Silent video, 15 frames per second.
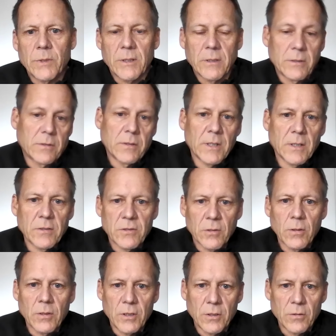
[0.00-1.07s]
because they can
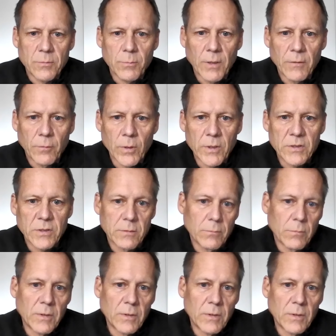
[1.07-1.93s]
certainly use my voice and